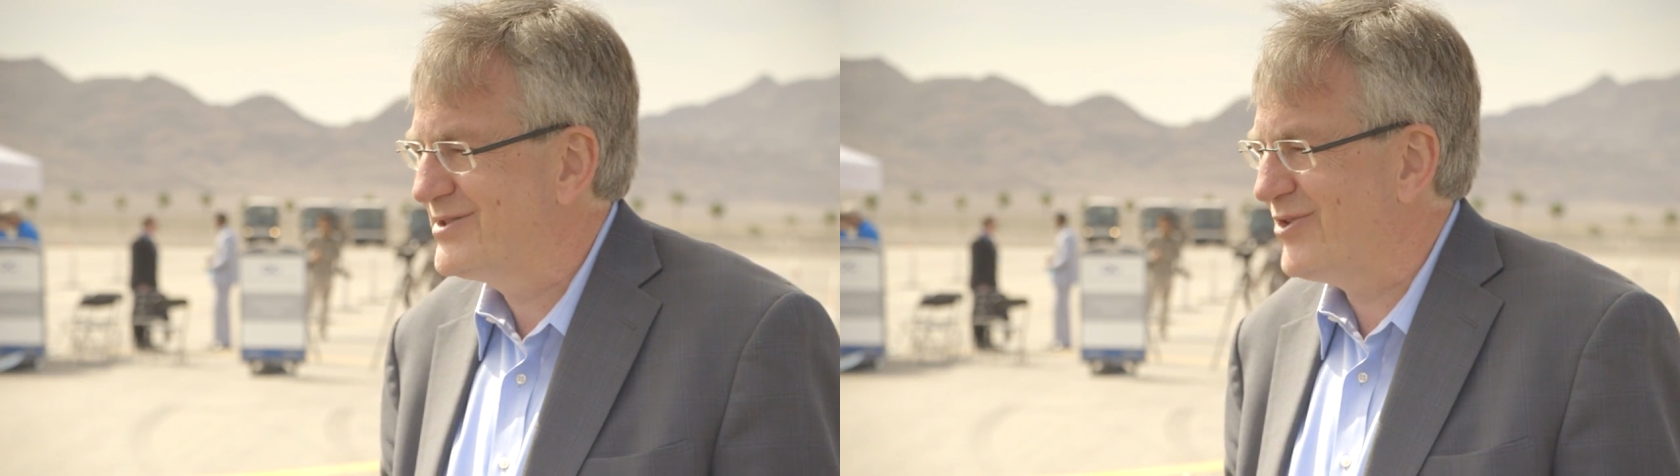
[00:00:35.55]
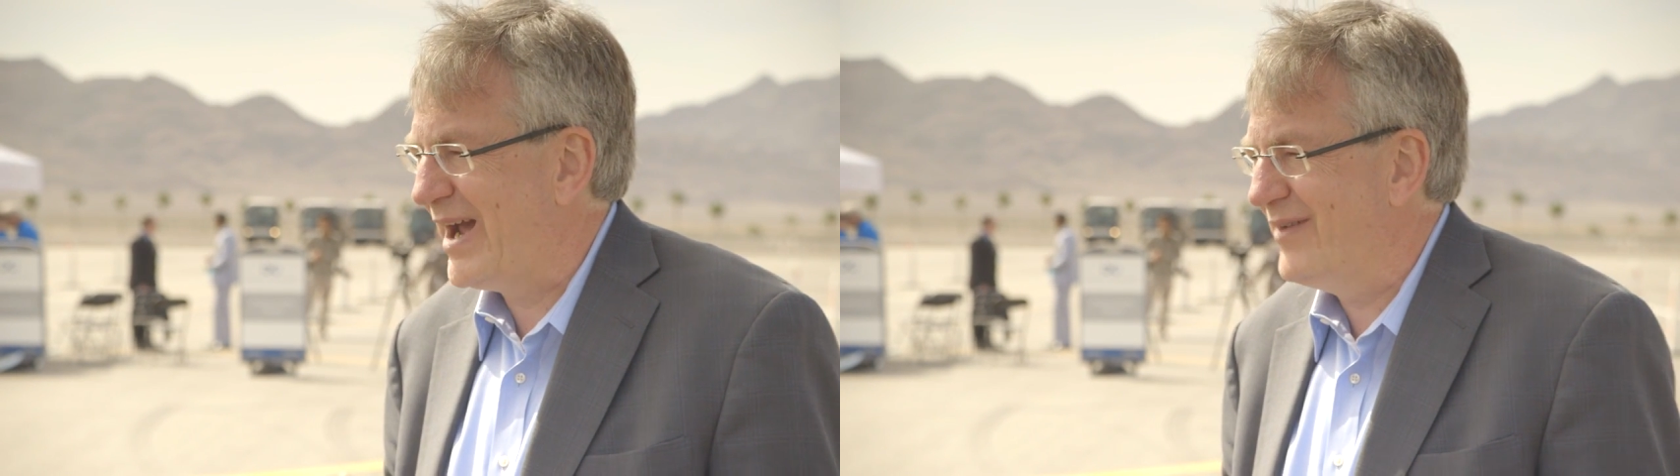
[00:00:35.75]

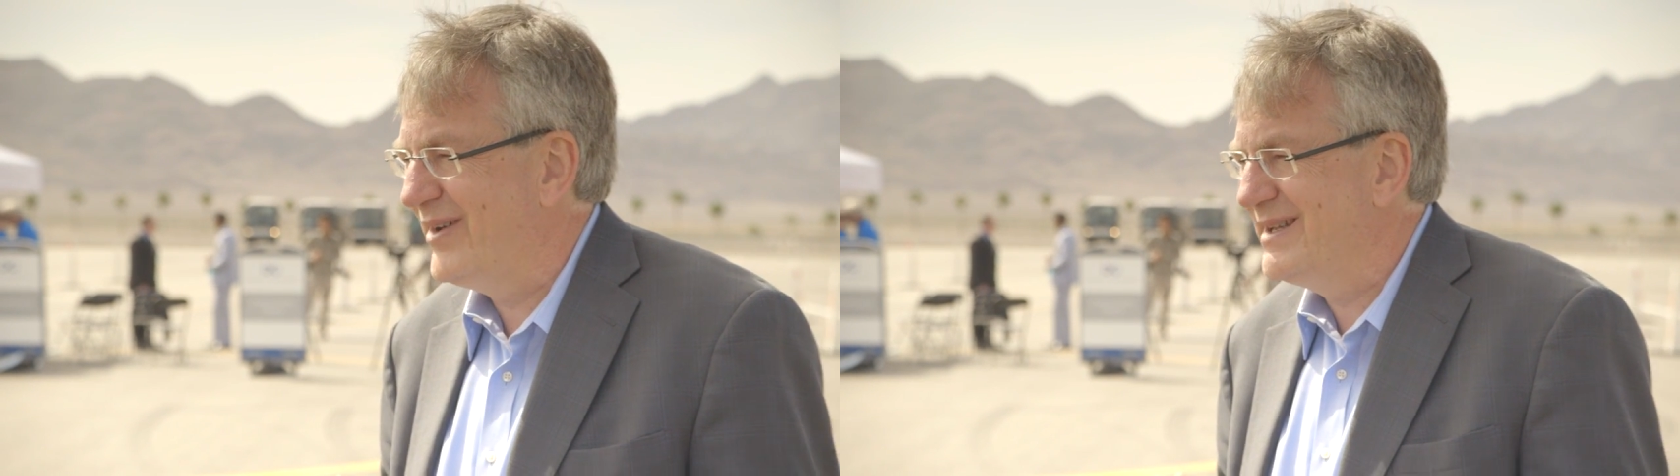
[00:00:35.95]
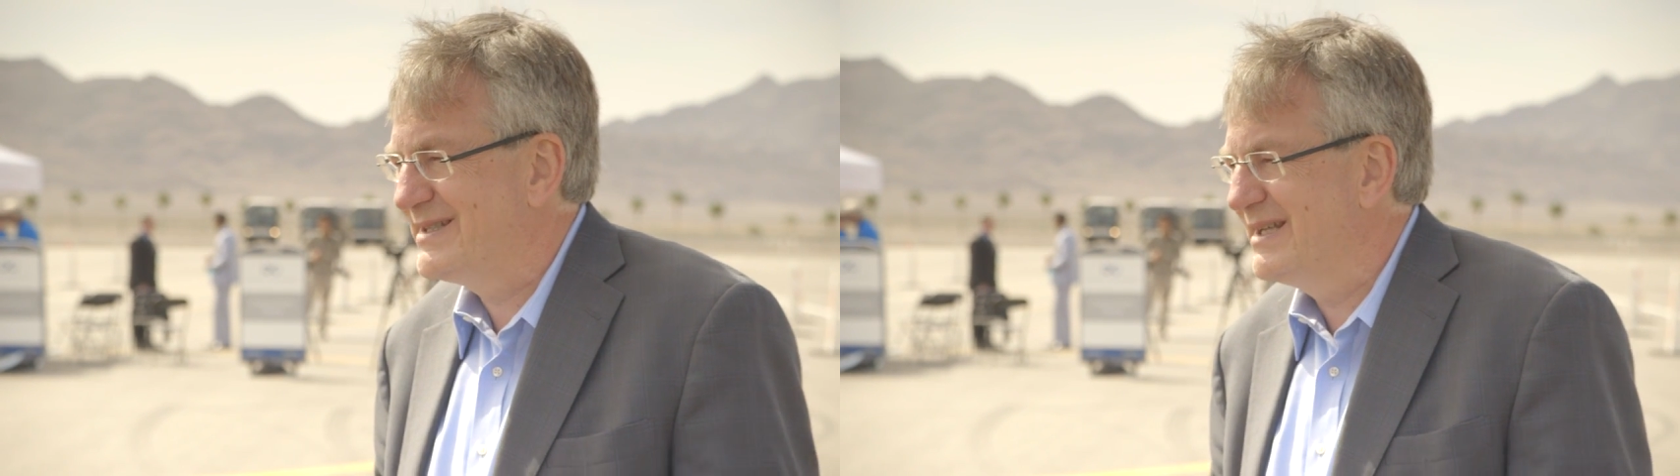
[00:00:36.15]

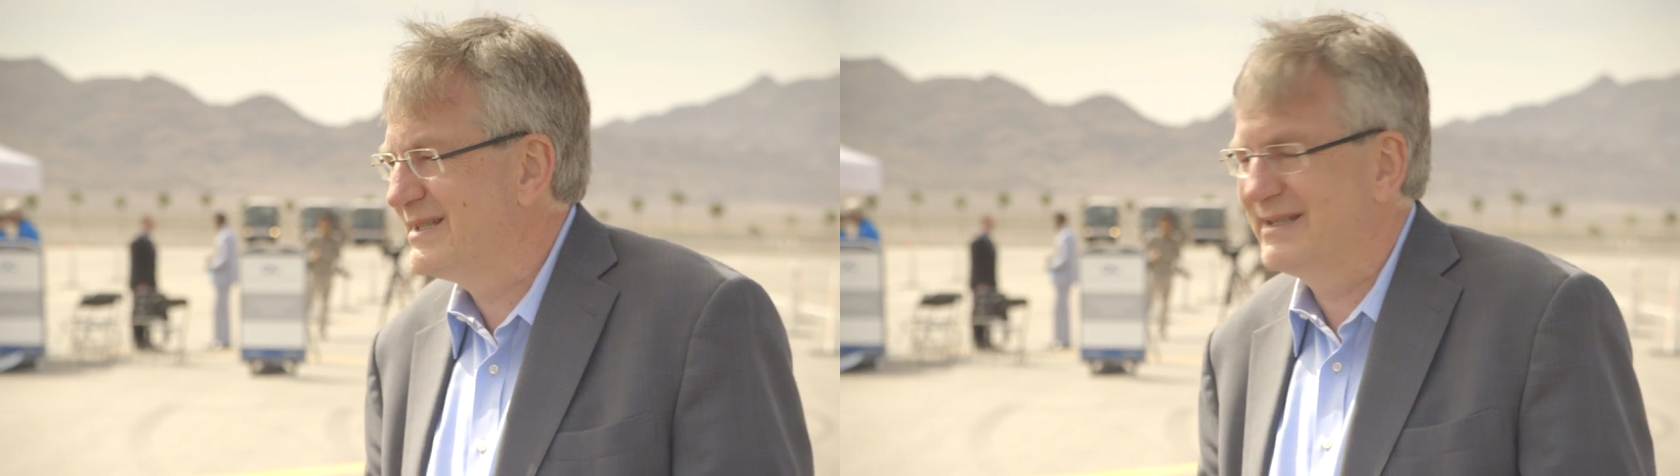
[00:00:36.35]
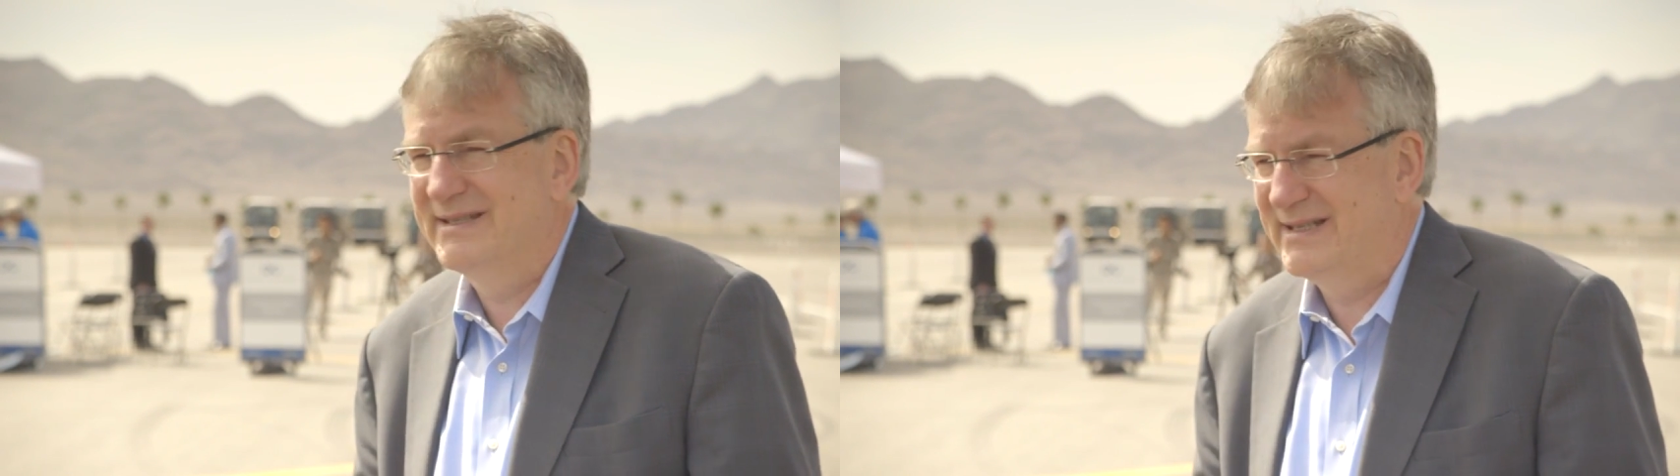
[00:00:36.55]
driver
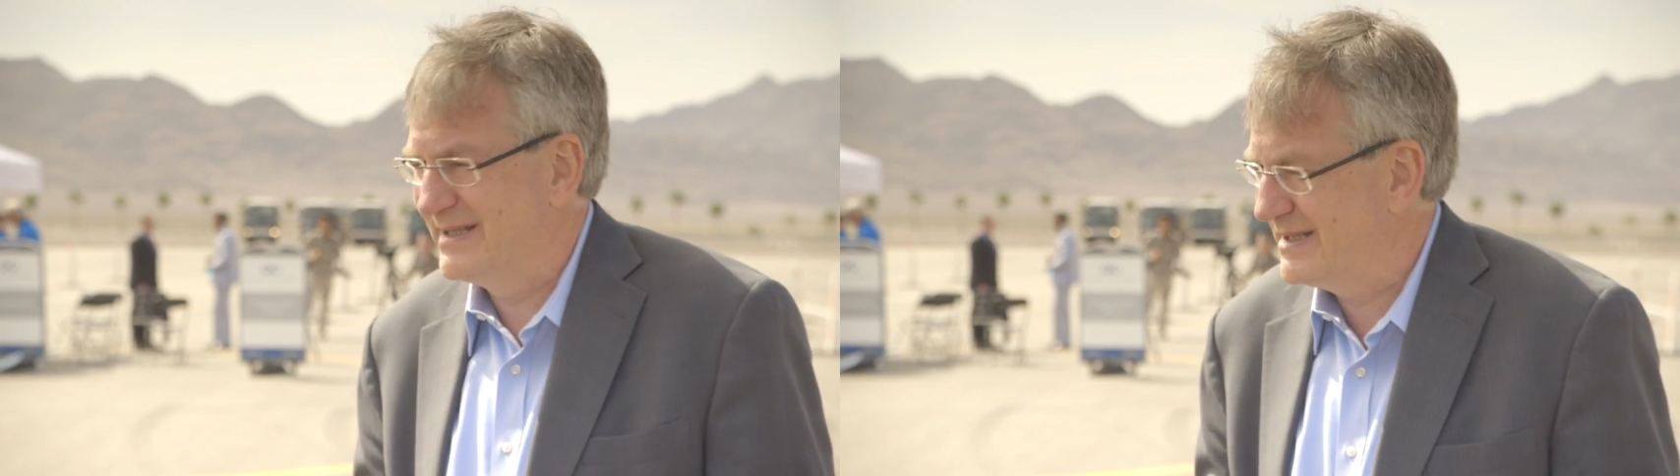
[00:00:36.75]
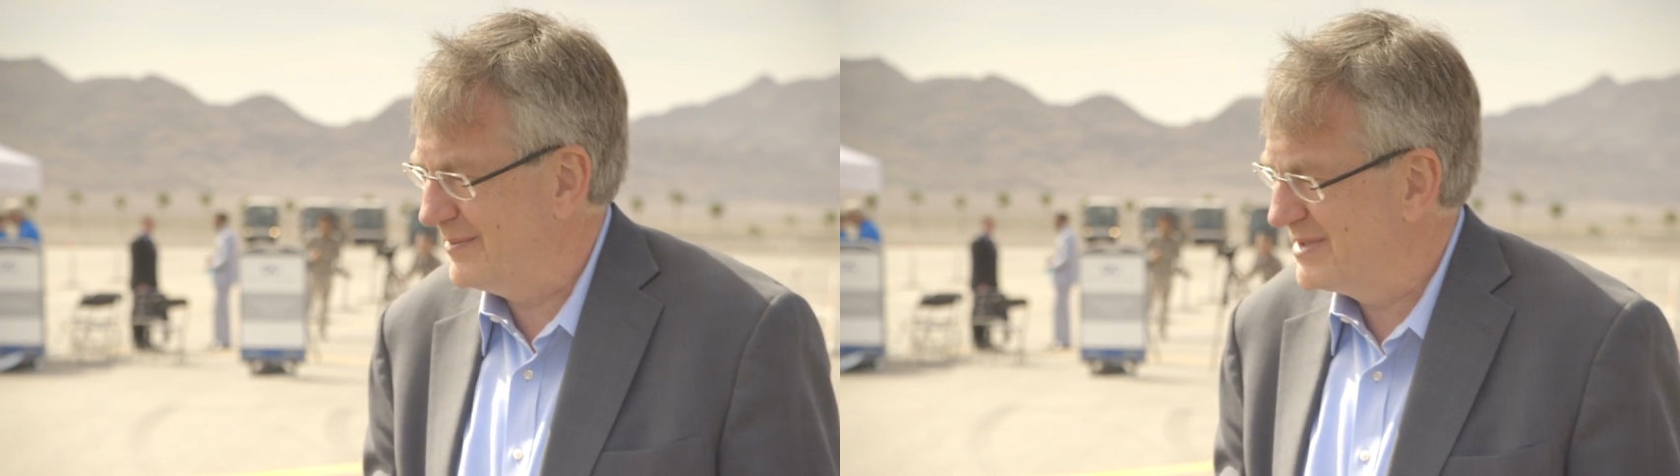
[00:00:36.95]
assistance
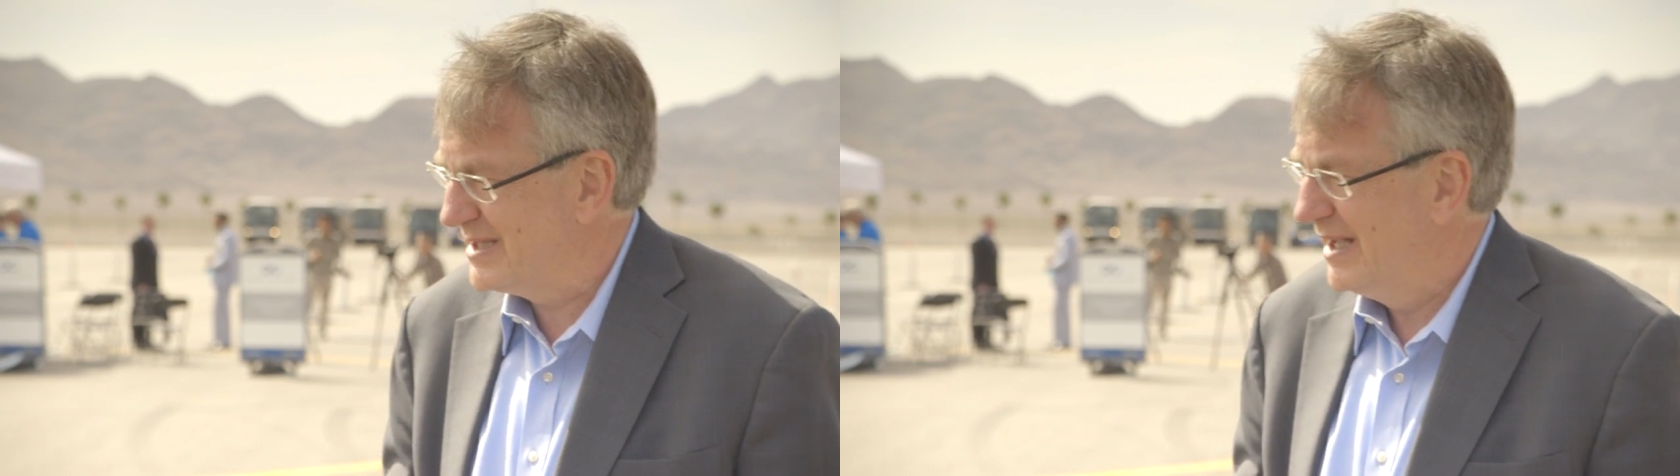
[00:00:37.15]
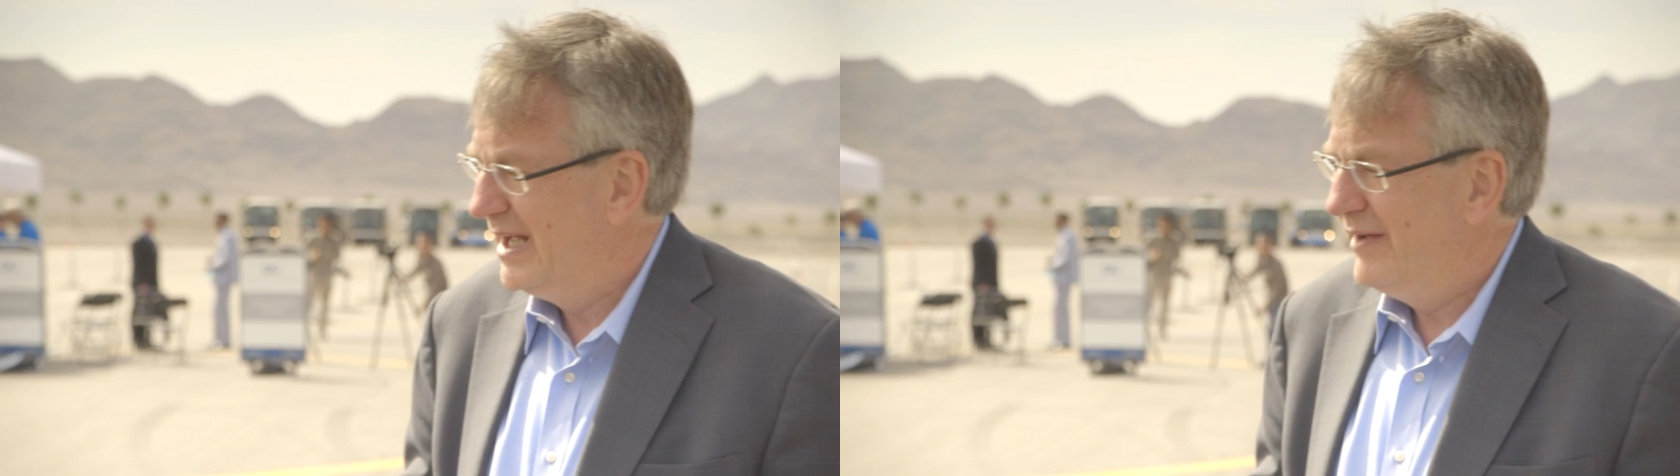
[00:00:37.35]
systems,